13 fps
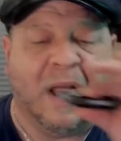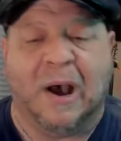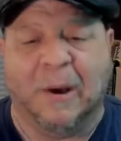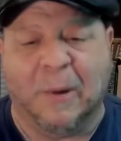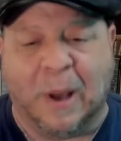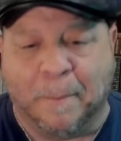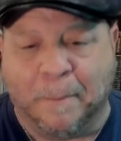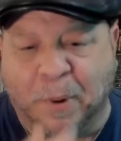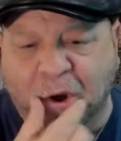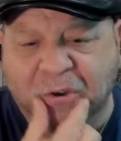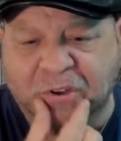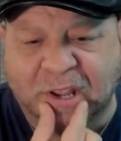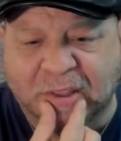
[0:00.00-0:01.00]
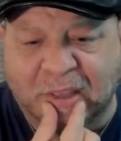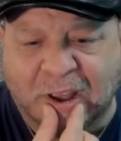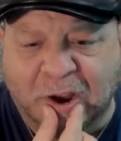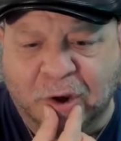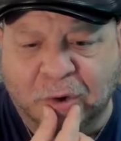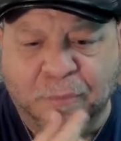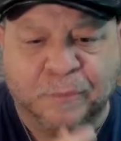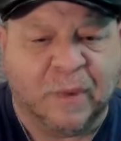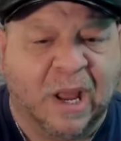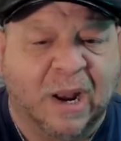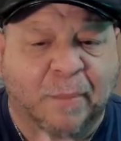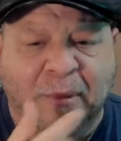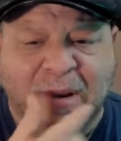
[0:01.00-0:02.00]
I'm pursing there, and
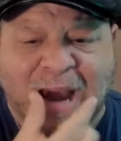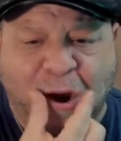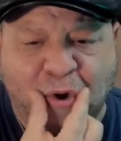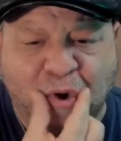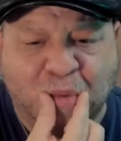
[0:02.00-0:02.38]
I'm narrowing